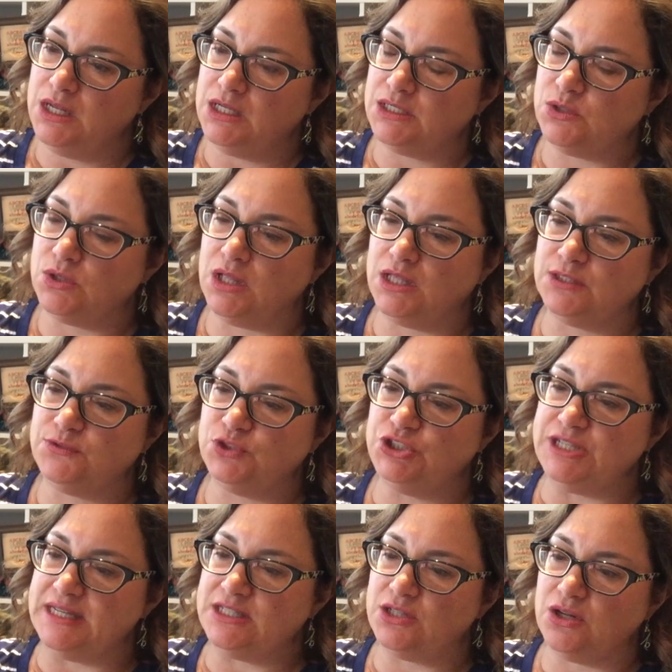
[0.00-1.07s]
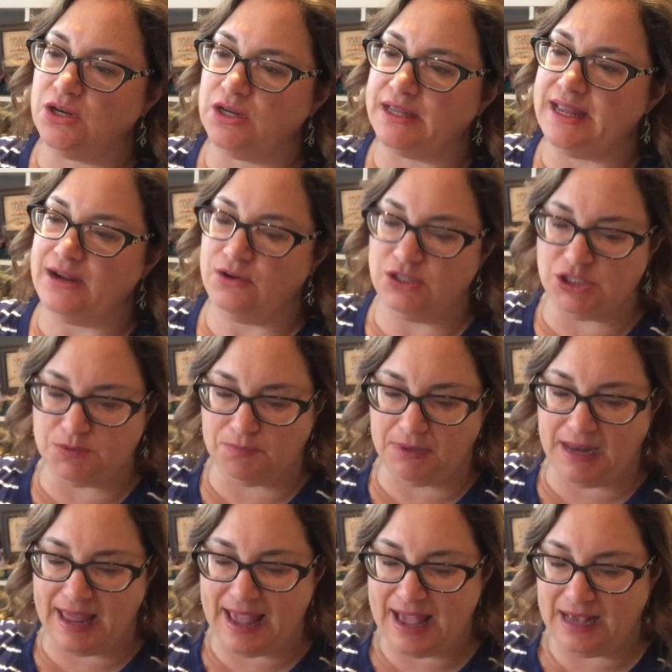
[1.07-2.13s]
So it calls for Gentle Art Carriage
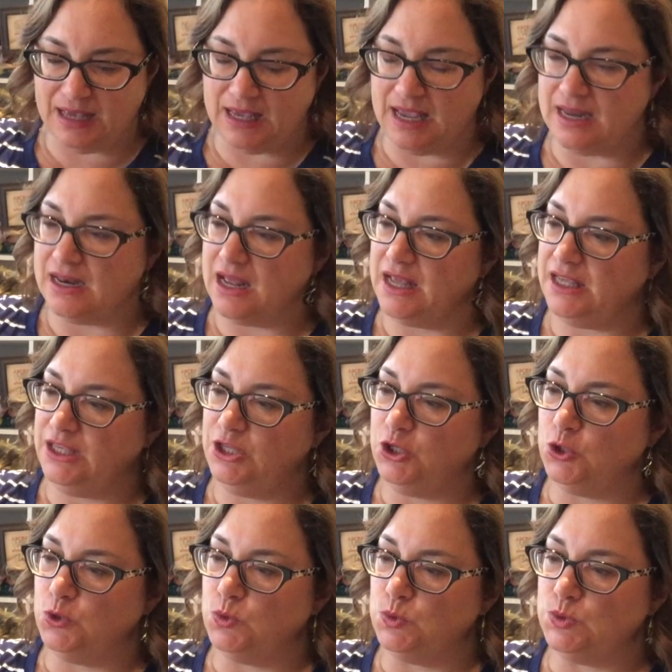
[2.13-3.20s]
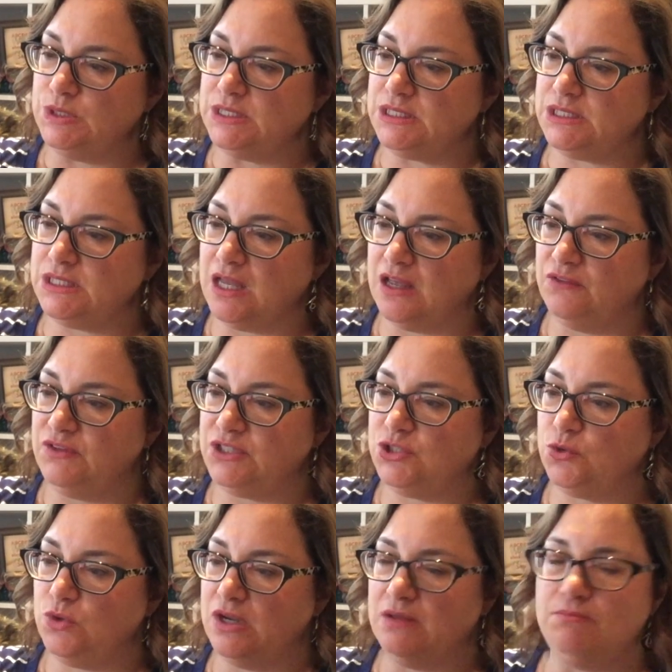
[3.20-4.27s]
Black, and I used
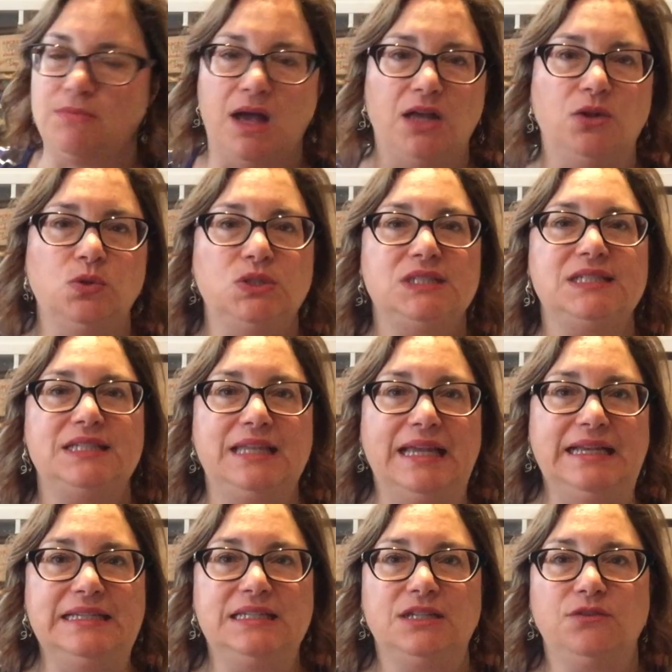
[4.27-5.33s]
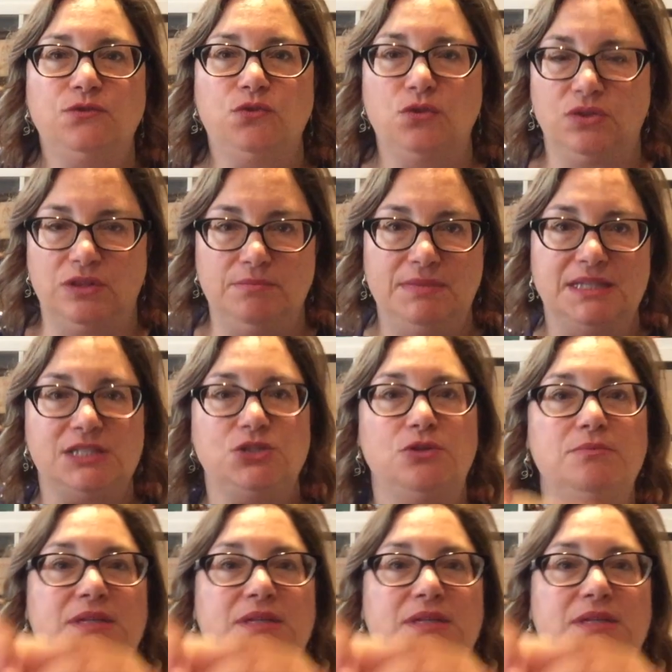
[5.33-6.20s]
Victorian motto Slate for the Mr. and